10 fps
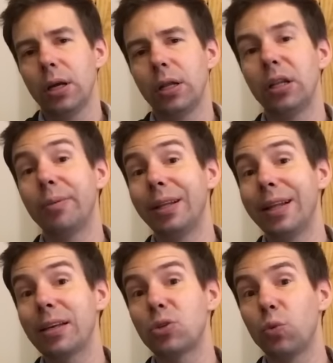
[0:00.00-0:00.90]
a little bit
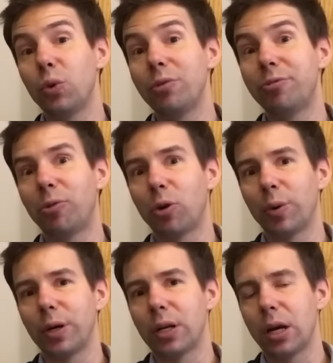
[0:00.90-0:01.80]
less wood
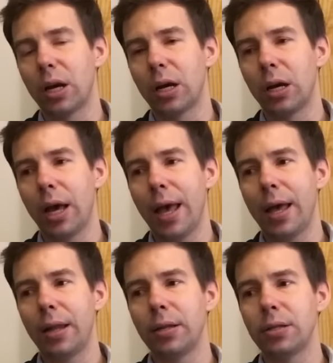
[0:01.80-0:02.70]
forward,
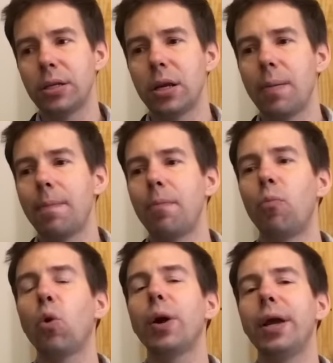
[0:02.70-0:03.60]
and
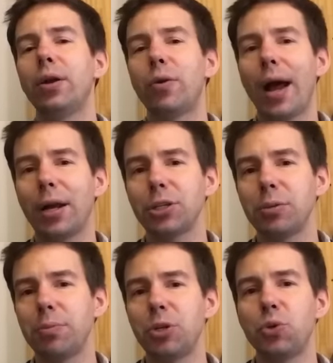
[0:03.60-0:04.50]
more
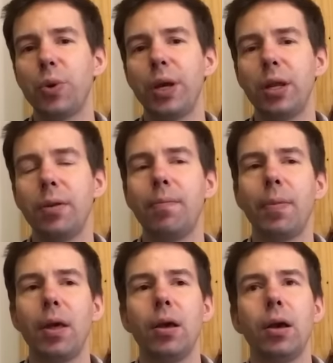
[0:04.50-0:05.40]
interaction between
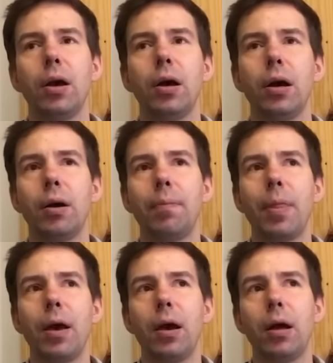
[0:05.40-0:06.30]

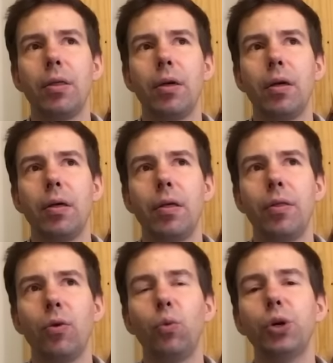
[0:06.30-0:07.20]

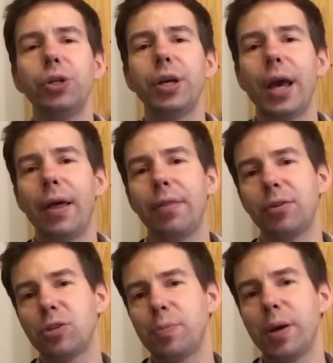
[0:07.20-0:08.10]
the wood and
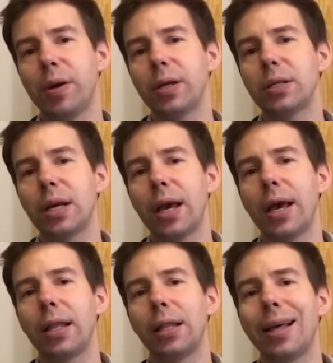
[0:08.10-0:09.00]
the spirit,
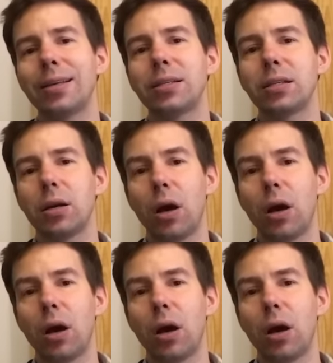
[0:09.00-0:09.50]
and less